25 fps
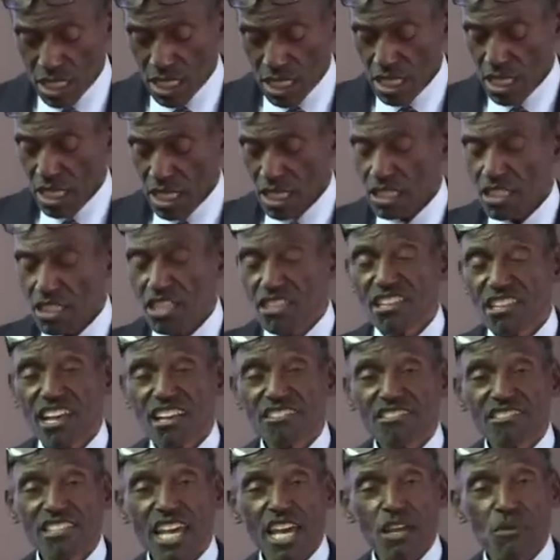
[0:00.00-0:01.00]
The next
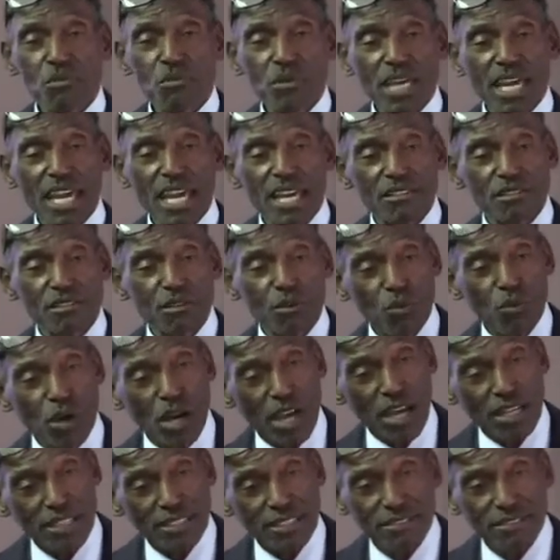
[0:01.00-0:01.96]
day we had the what?